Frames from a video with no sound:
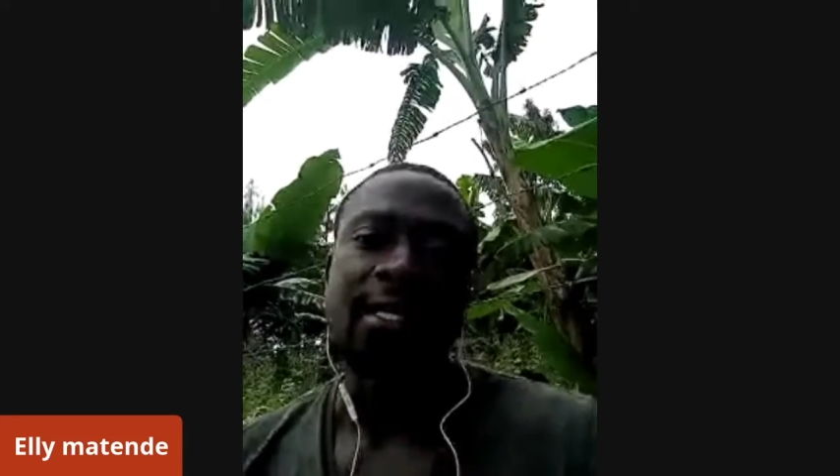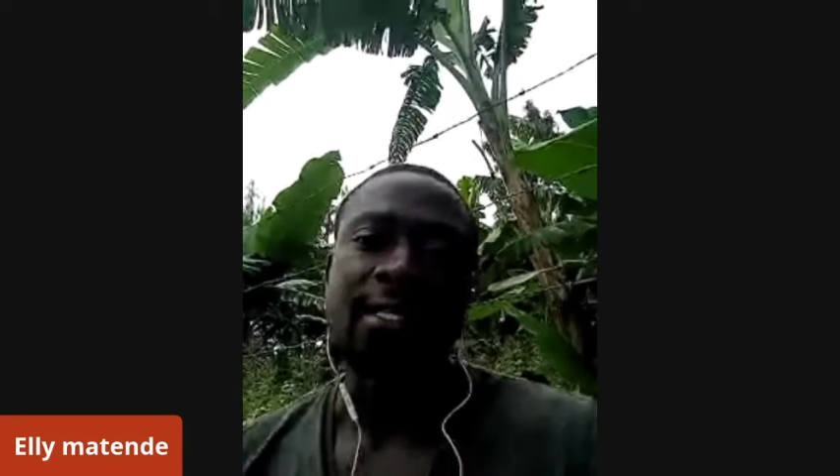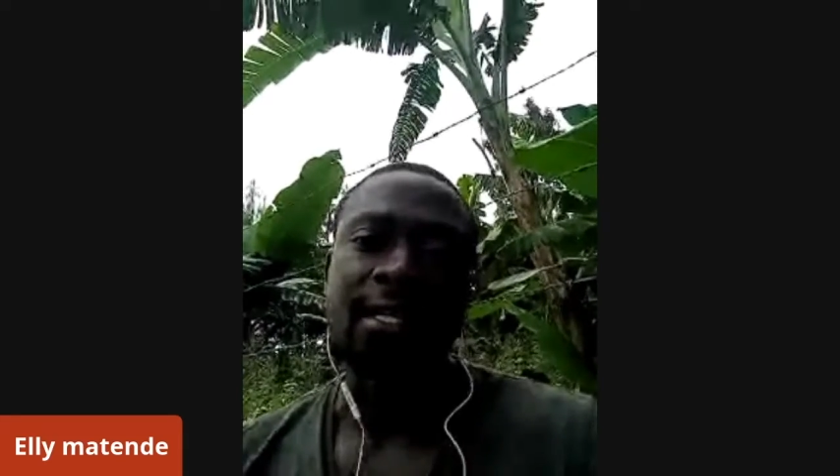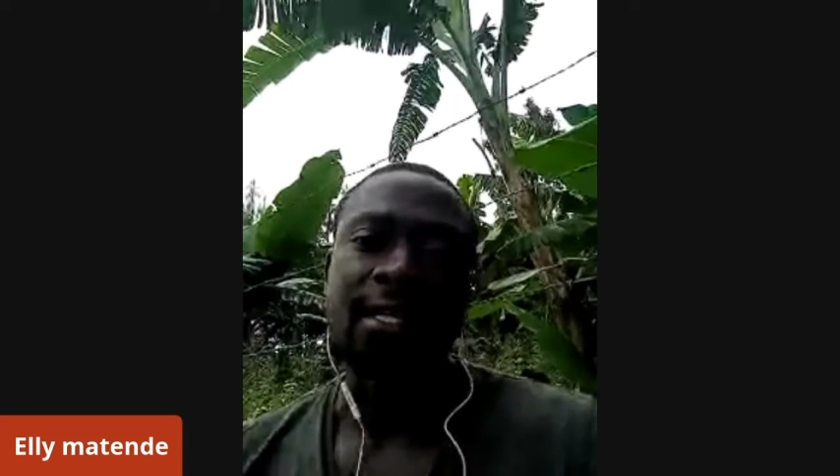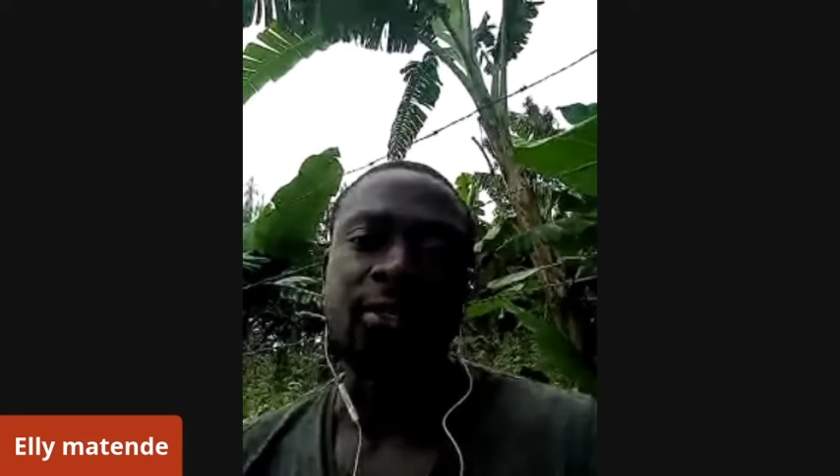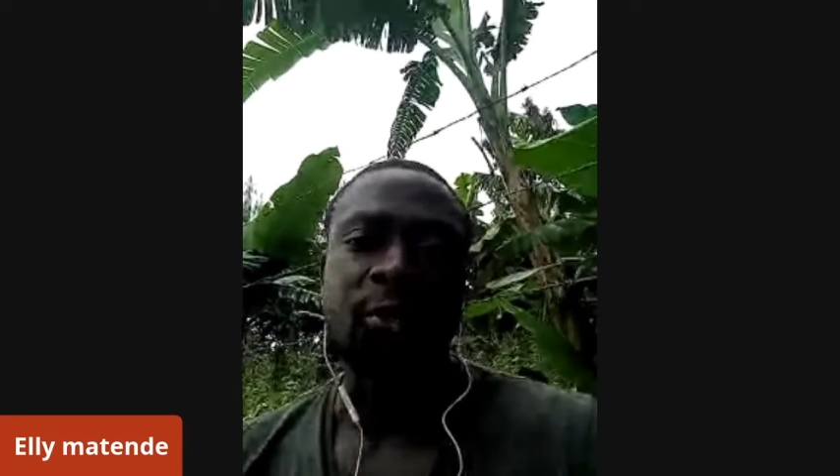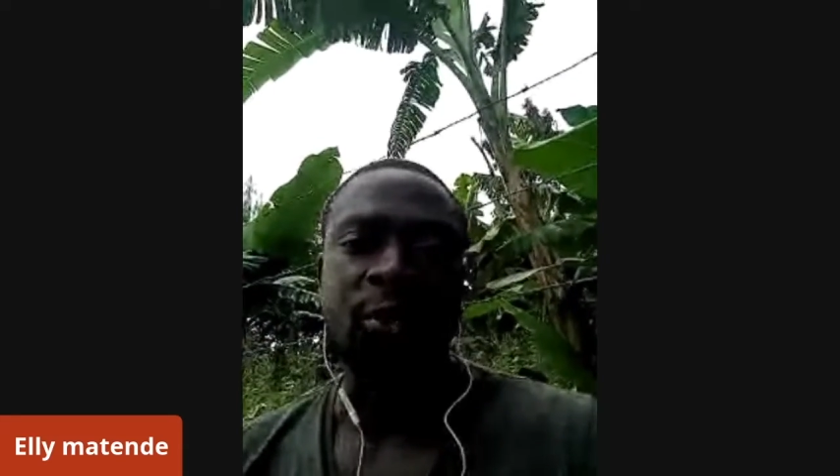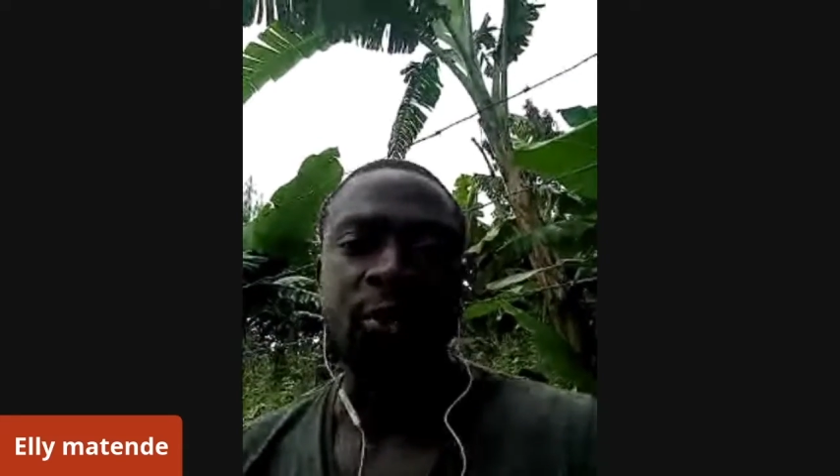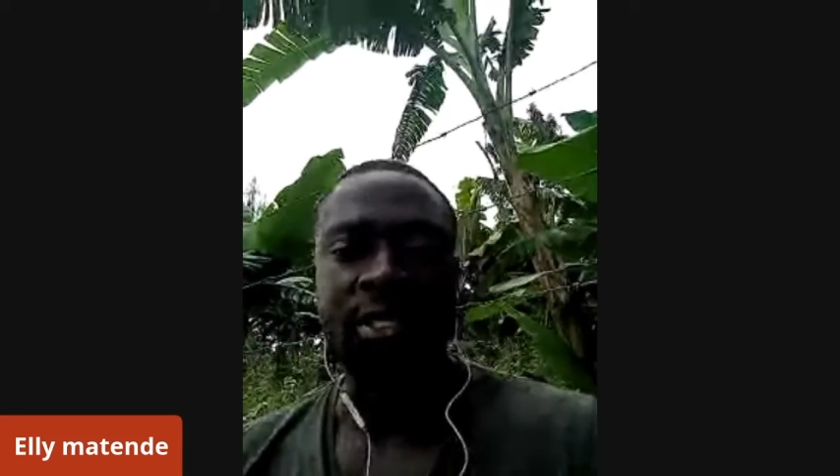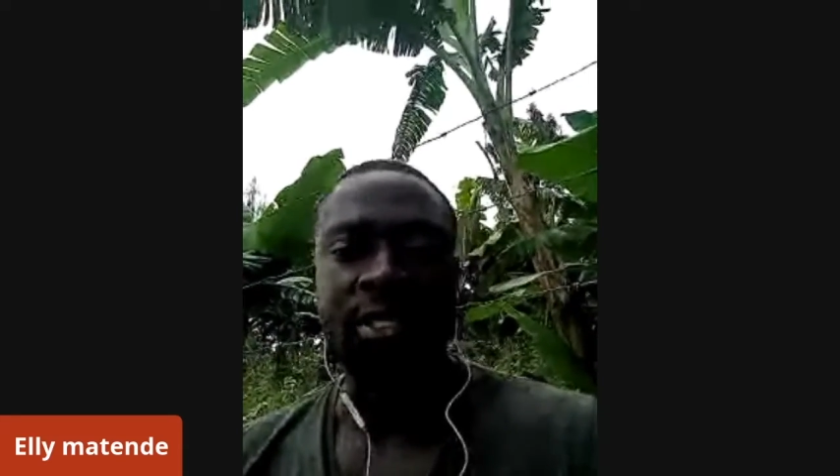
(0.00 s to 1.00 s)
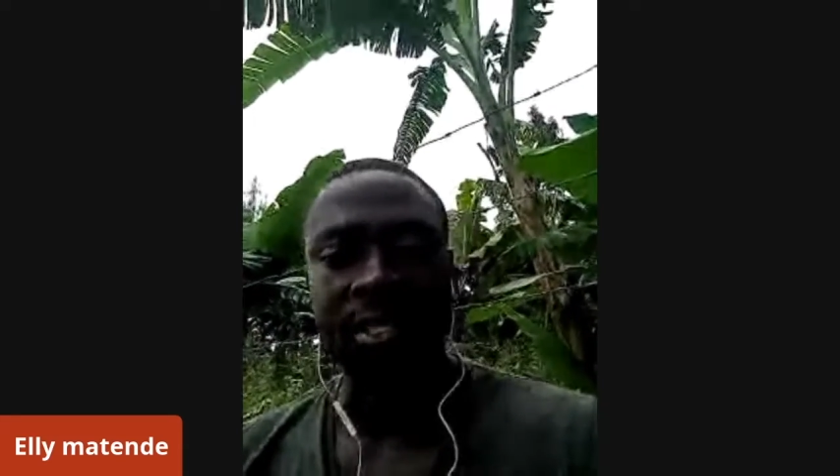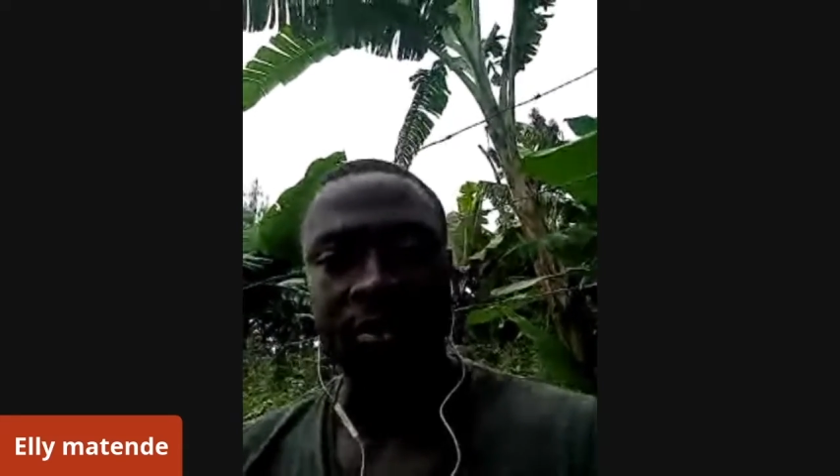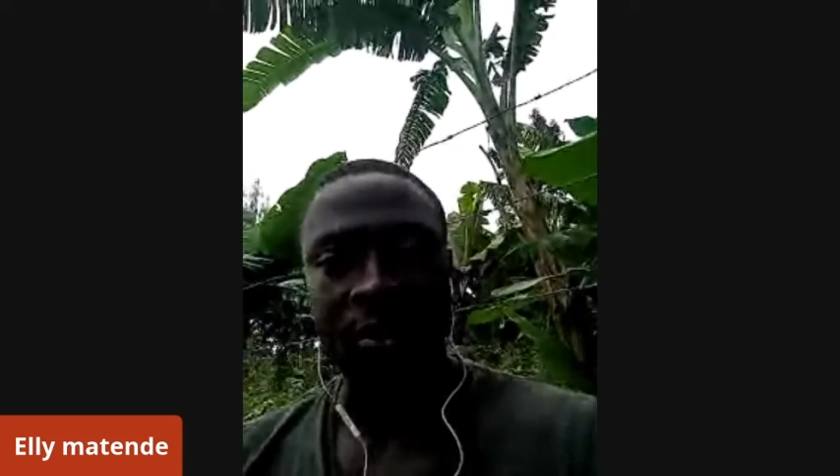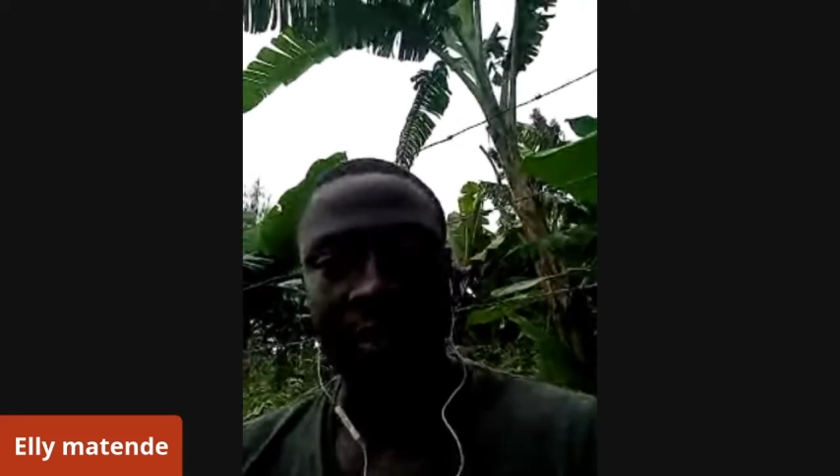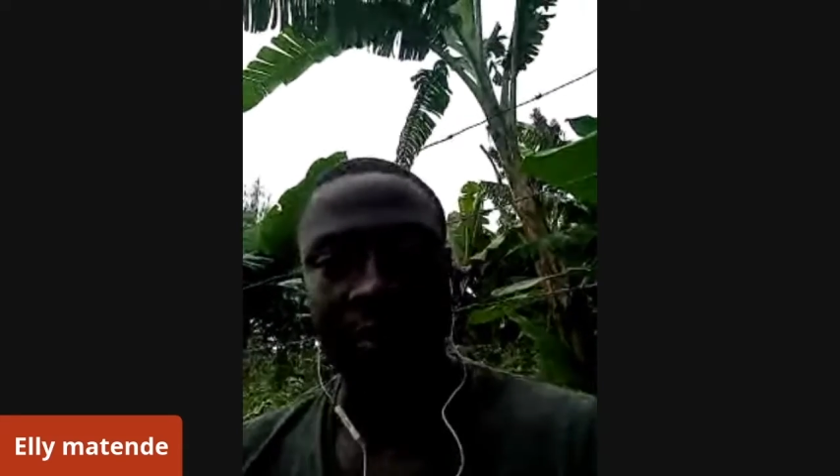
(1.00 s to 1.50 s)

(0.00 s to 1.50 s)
trying to concentrate on other